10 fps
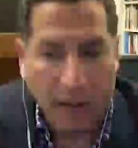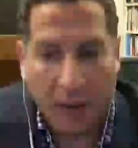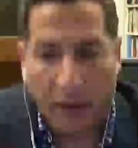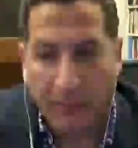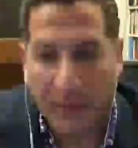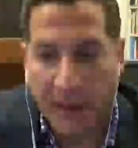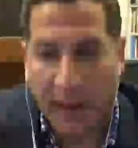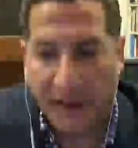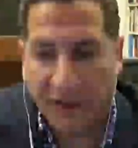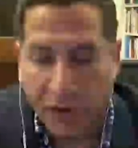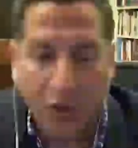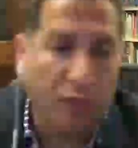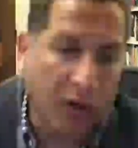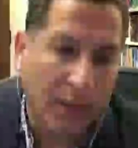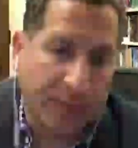and still
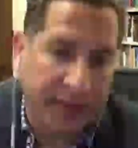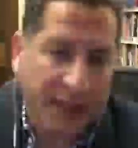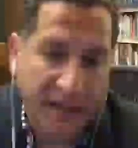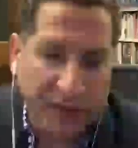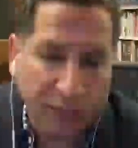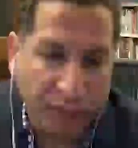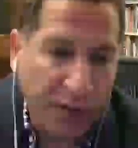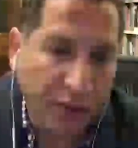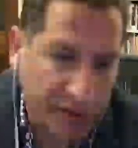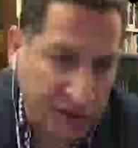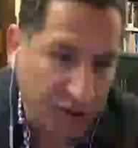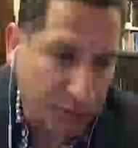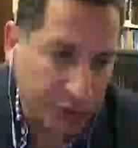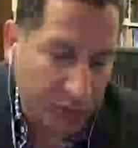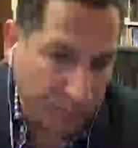run up against real
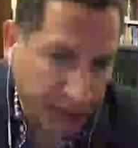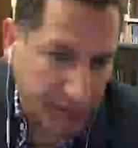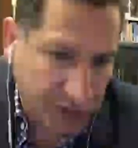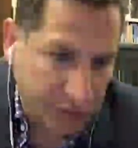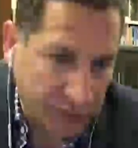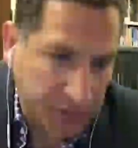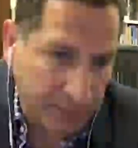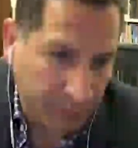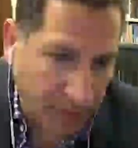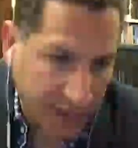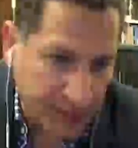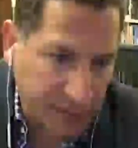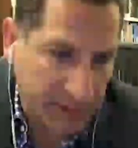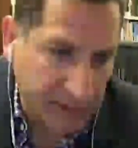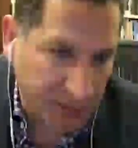institutional pressures,
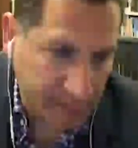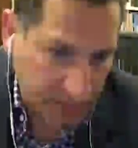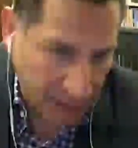biases.